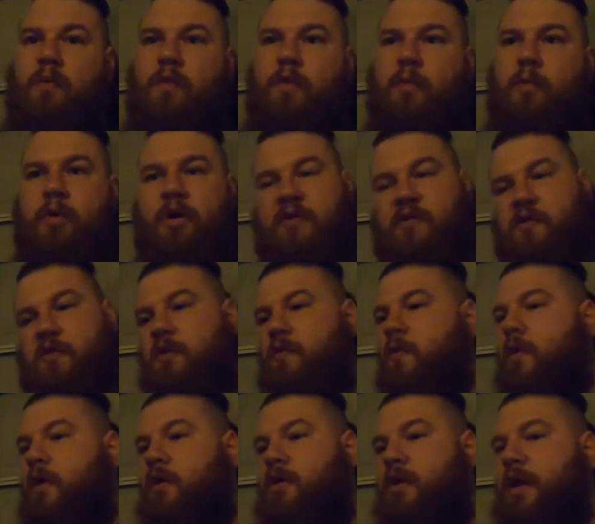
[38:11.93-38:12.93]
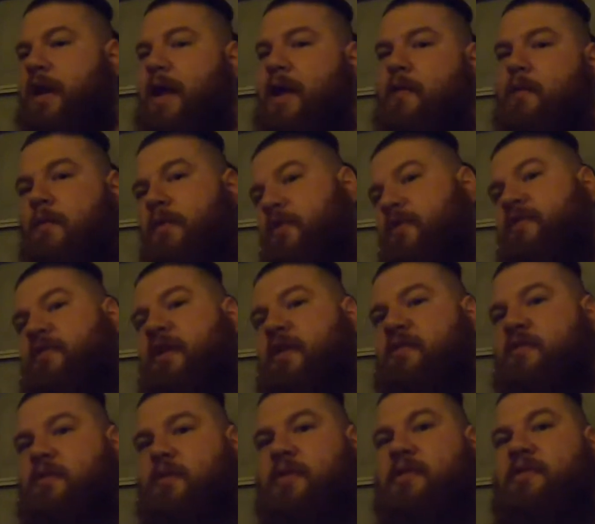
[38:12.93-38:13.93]
the person you are today will cease
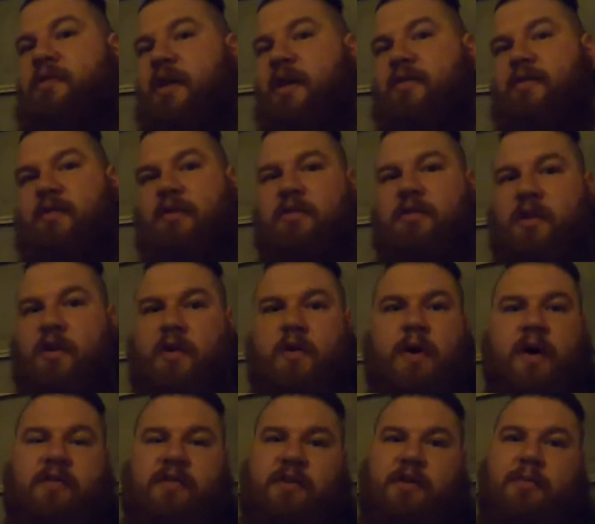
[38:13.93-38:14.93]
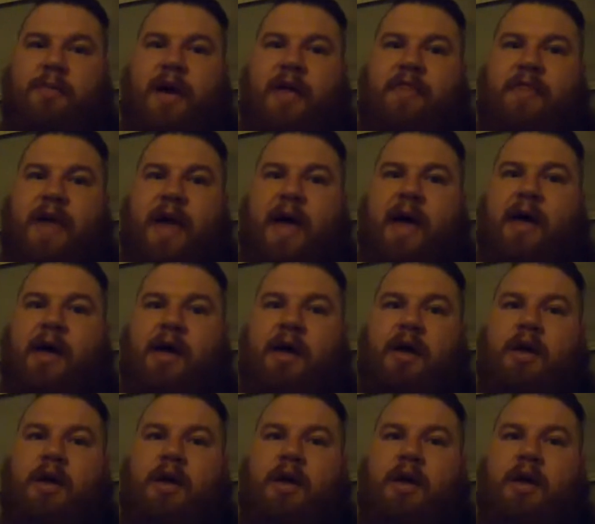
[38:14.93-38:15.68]
to exist. There's no question about that.